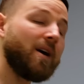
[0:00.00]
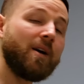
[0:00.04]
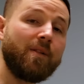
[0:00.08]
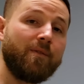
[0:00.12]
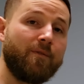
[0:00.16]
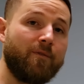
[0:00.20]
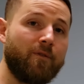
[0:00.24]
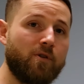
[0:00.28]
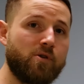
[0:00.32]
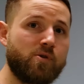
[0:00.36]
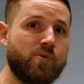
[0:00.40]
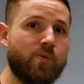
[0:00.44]

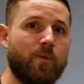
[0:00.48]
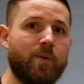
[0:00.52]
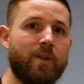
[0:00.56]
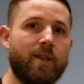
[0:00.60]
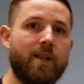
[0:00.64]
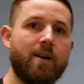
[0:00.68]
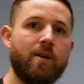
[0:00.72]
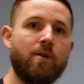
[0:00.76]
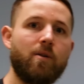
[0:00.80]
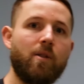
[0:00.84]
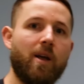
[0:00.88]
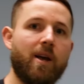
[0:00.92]
First one
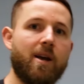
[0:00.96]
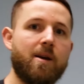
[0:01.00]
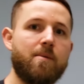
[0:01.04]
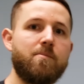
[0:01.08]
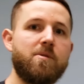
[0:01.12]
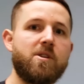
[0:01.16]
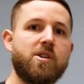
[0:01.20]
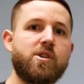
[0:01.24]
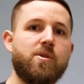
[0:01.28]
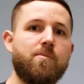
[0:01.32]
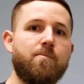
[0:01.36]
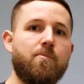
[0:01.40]
there, like I
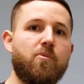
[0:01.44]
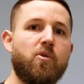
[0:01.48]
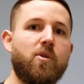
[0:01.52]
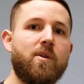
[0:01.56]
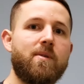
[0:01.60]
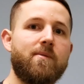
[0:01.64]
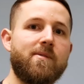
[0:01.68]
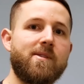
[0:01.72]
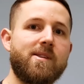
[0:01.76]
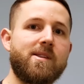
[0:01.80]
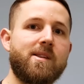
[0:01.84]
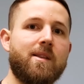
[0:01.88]
mentioned
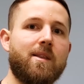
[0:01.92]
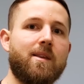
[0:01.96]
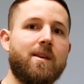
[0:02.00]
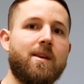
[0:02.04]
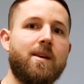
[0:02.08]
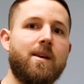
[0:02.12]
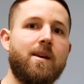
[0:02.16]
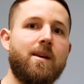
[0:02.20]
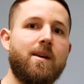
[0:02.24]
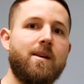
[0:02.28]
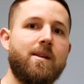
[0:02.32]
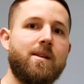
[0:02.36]

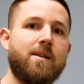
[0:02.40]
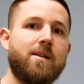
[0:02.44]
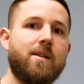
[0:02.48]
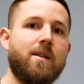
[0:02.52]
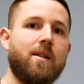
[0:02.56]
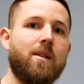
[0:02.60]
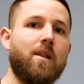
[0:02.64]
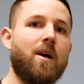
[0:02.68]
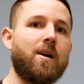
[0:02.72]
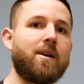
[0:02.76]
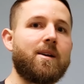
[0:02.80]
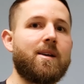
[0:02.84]
previously,
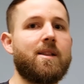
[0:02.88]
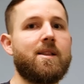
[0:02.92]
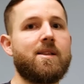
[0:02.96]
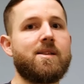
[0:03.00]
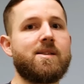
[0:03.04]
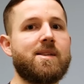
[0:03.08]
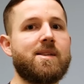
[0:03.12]
locking the